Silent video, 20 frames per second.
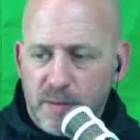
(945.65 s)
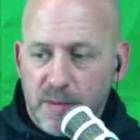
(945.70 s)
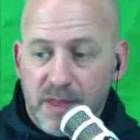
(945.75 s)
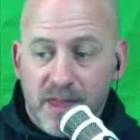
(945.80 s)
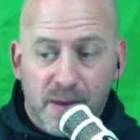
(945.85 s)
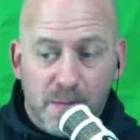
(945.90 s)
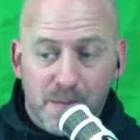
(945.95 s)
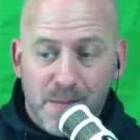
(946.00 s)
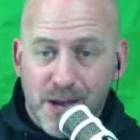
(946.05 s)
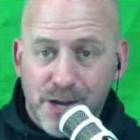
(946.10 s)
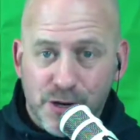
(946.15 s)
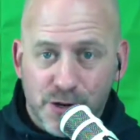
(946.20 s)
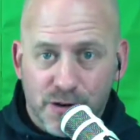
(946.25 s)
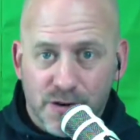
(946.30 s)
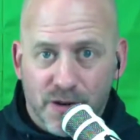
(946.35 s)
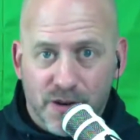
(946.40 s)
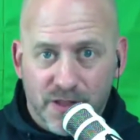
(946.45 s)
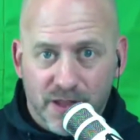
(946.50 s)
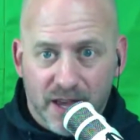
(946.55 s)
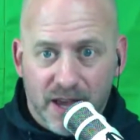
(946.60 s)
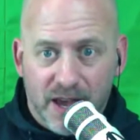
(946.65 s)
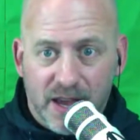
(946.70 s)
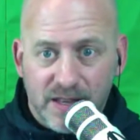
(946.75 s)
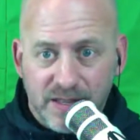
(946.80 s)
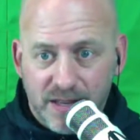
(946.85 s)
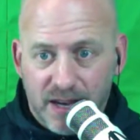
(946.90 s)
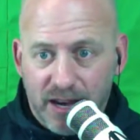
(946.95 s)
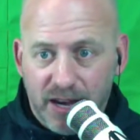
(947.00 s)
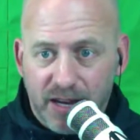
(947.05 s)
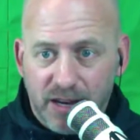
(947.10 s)
and they measure all the
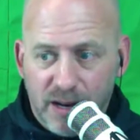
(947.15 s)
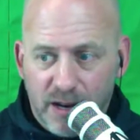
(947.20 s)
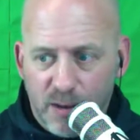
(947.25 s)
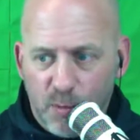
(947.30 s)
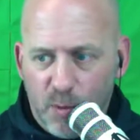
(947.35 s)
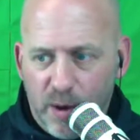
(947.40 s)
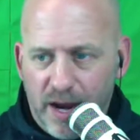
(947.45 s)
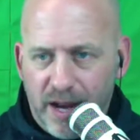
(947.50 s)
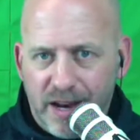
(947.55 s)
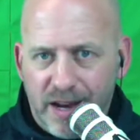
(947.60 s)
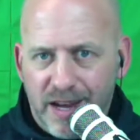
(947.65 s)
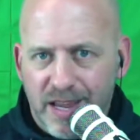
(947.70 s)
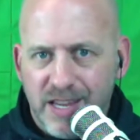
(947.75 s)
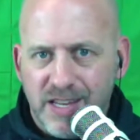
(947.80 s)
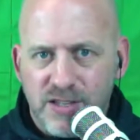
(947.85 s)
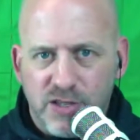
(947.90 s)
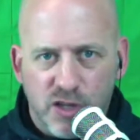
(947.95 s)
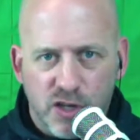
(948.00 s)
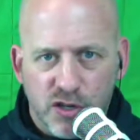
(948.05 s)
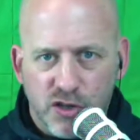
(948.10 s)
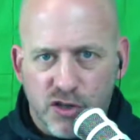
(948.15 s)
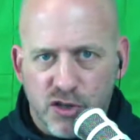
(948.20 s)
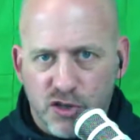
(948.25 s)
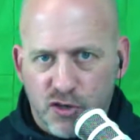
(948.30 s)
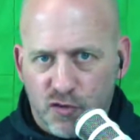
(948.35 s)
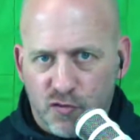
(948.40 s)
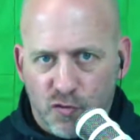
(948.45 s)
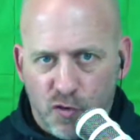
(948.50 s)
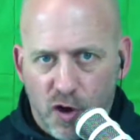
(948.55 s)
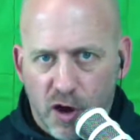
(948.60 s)
guys' height and weight, and he's
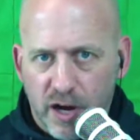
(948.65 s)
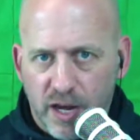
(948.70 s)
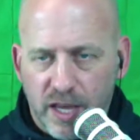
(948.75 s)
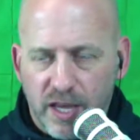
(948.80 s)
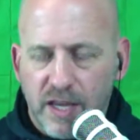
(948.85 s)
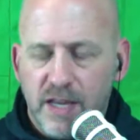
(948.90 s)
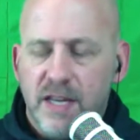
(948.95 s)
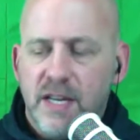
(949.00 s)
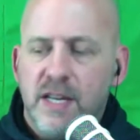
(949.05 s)
scrawny,